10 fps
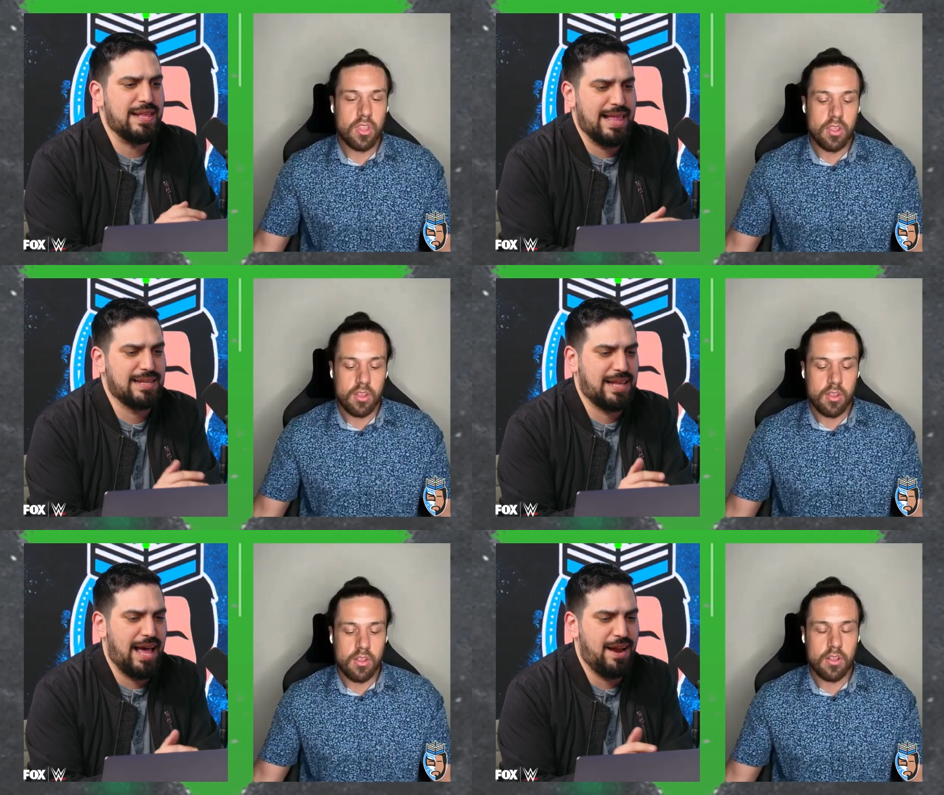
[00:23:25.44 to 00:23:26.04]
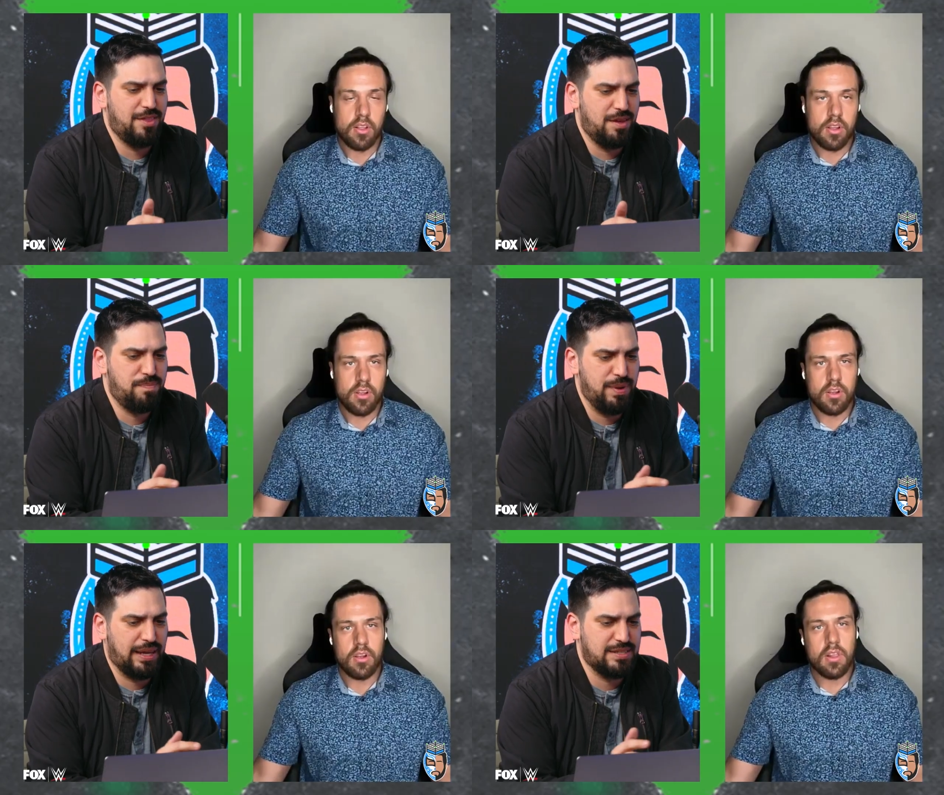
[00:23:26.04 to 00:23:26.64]
Speaker 1: that that's kind of the
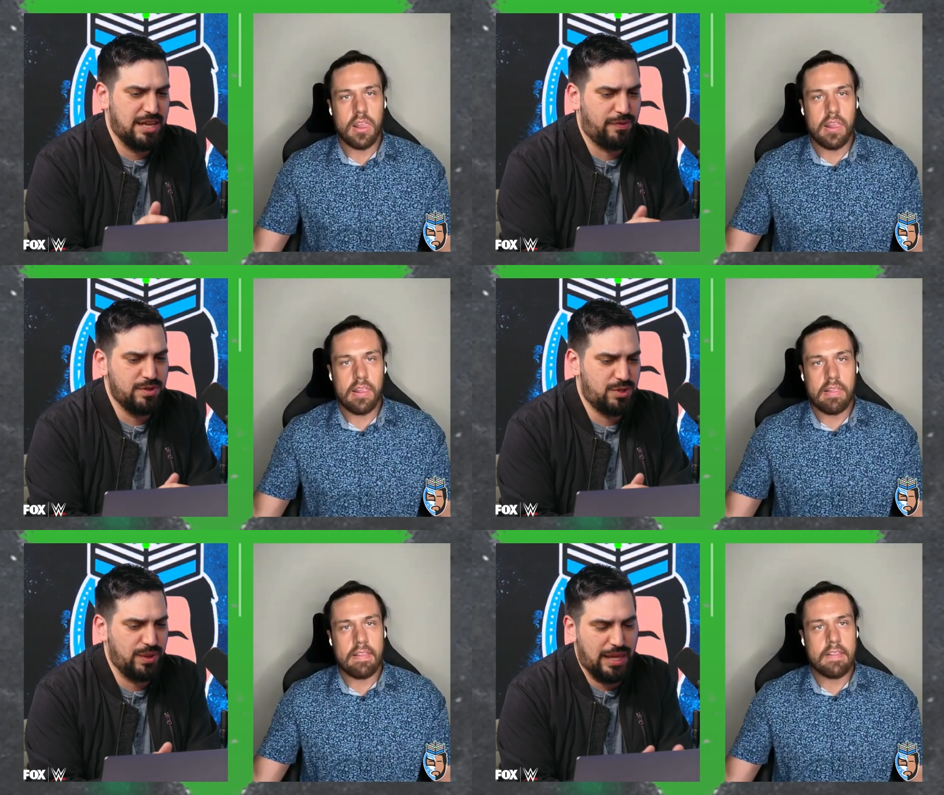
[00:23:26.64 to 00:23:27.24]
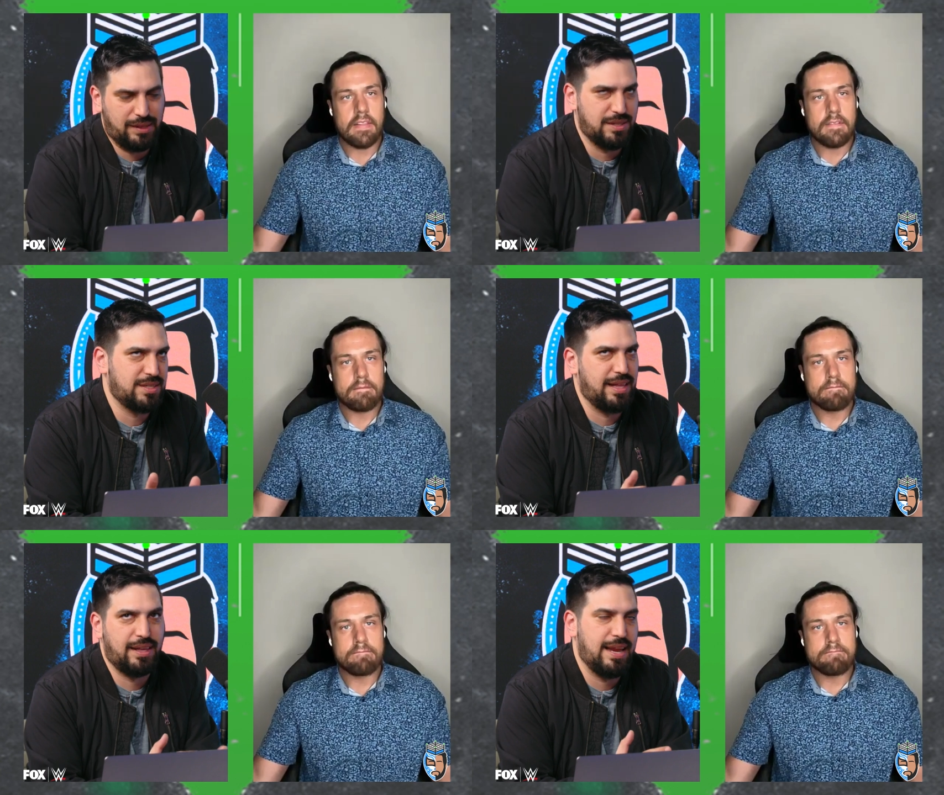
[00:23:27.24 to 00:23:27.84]
biggest difference between like let's say
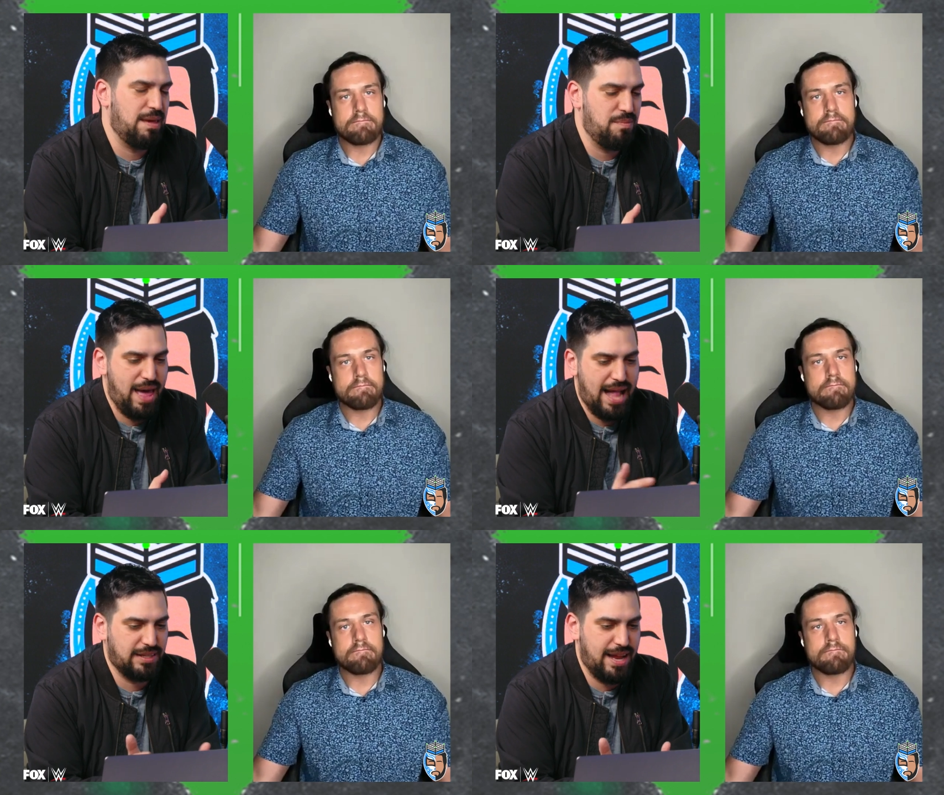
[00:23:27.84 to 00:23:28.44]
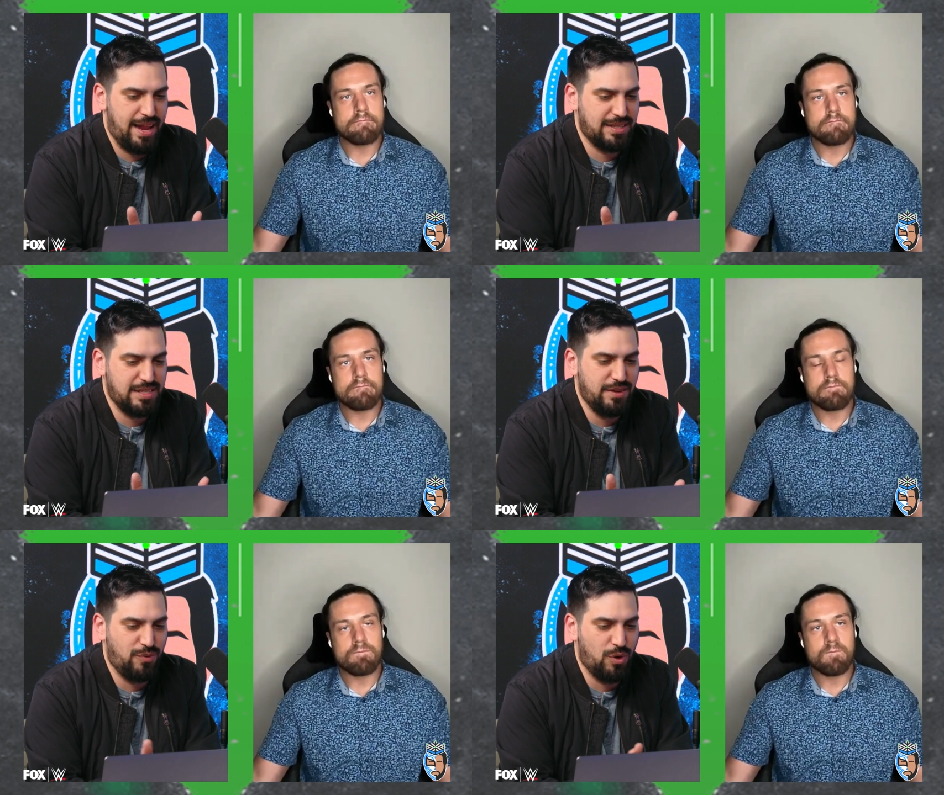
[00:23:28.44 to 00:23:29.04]
like an Impact and
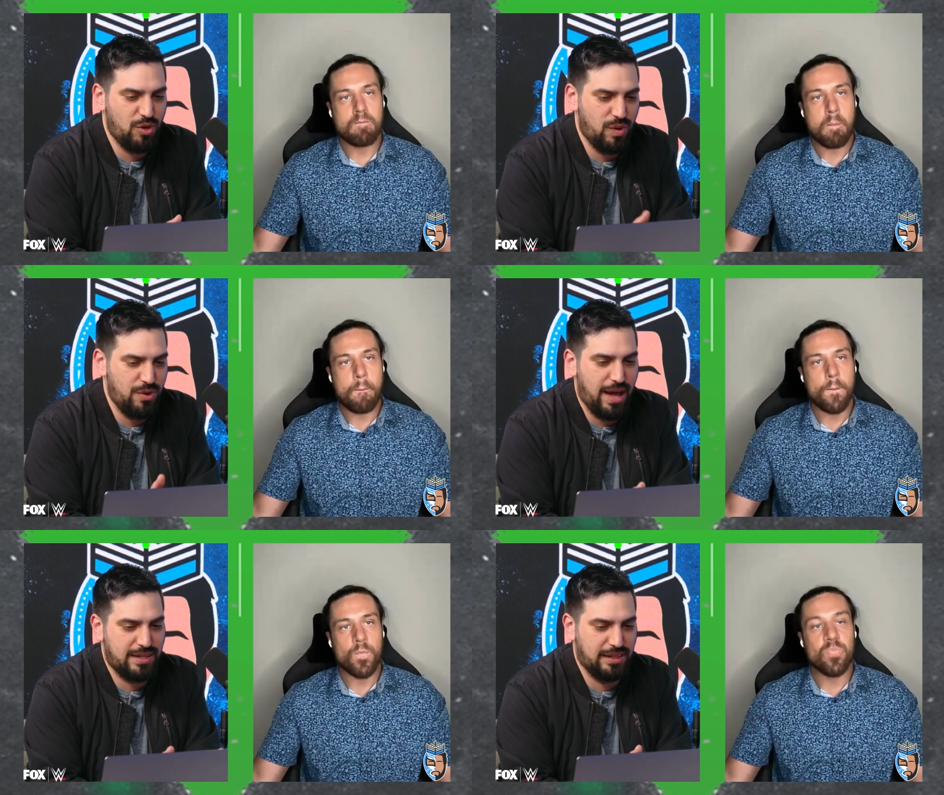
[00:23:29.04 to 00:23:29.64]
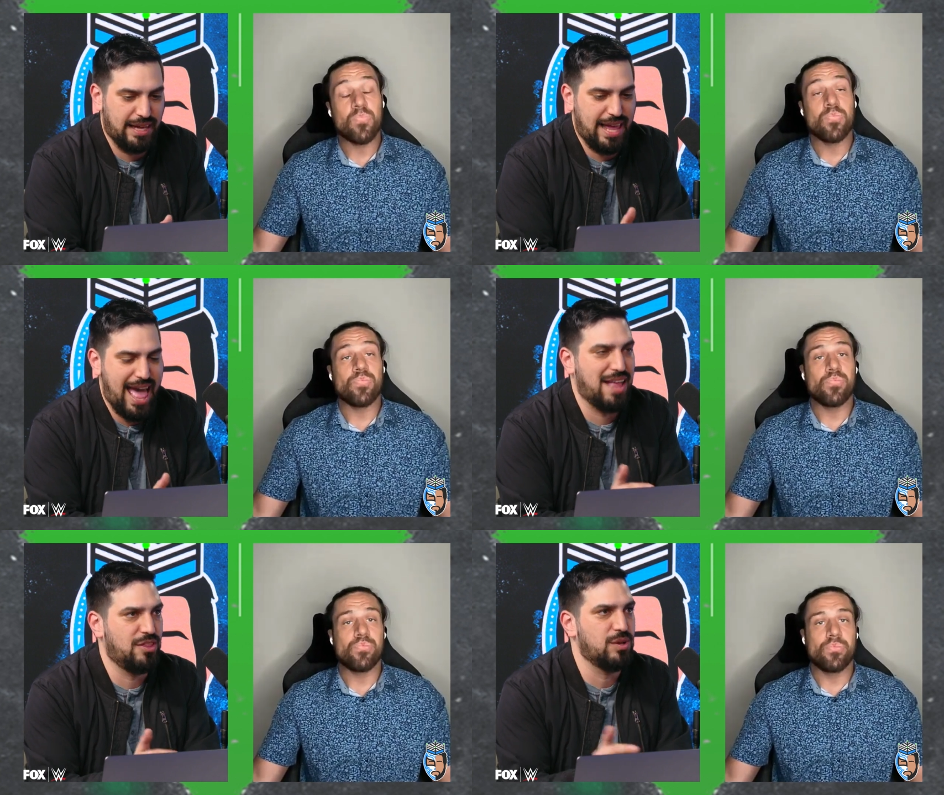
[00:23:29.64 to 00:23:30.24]
NXT for you, where you got to like
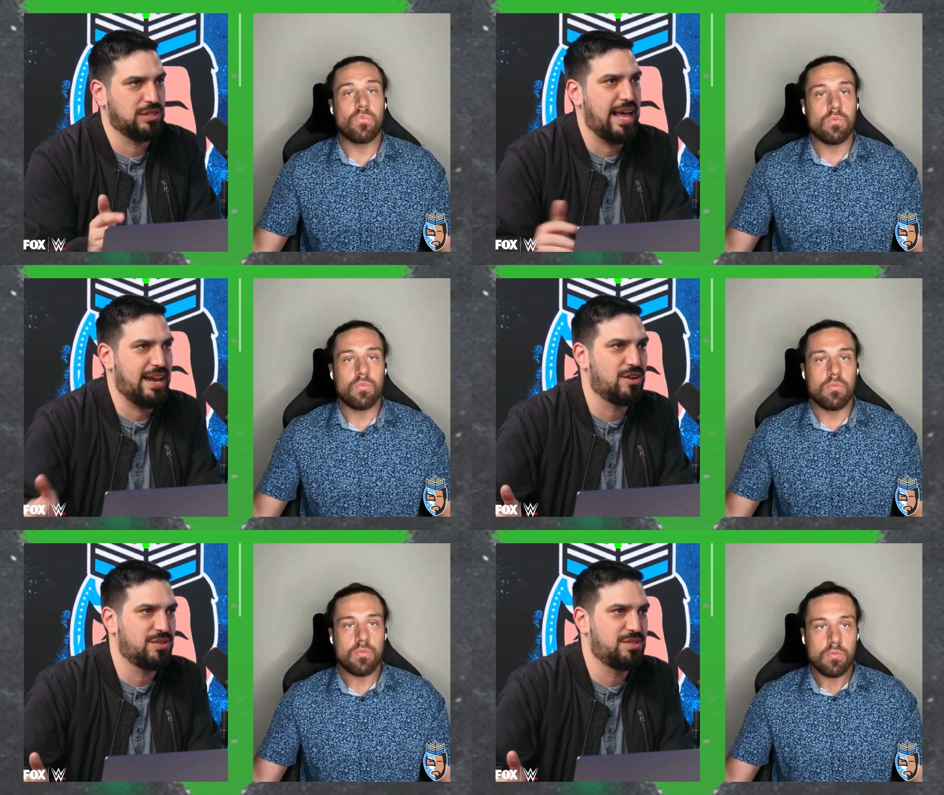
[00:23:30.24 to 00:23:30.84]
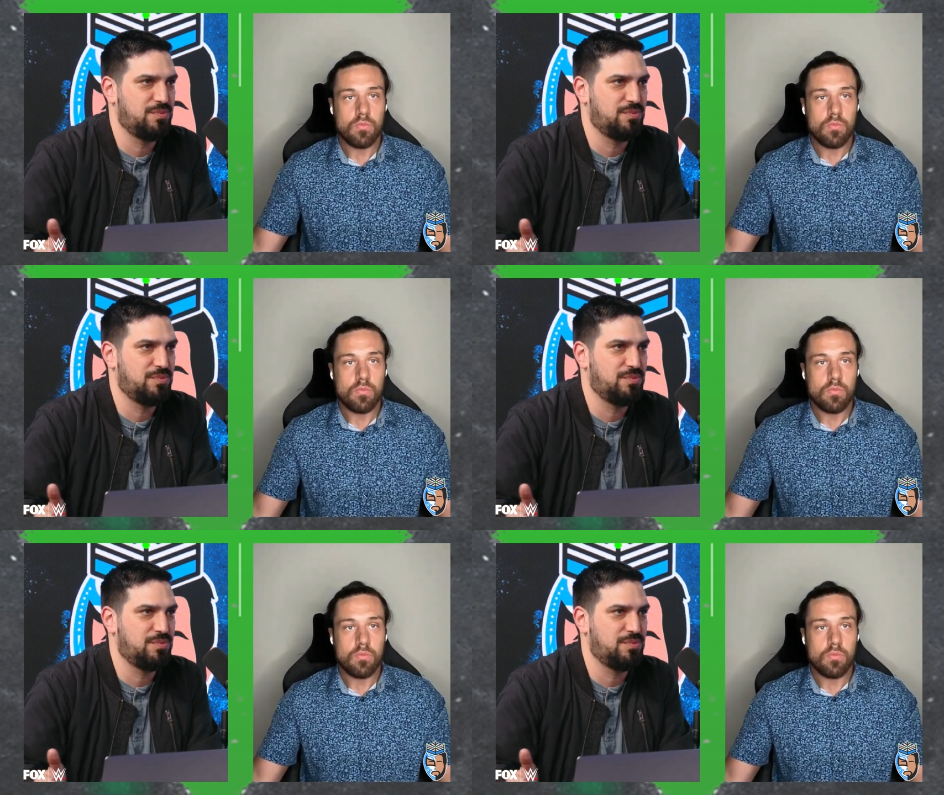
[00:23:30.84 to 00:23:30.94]
add those layers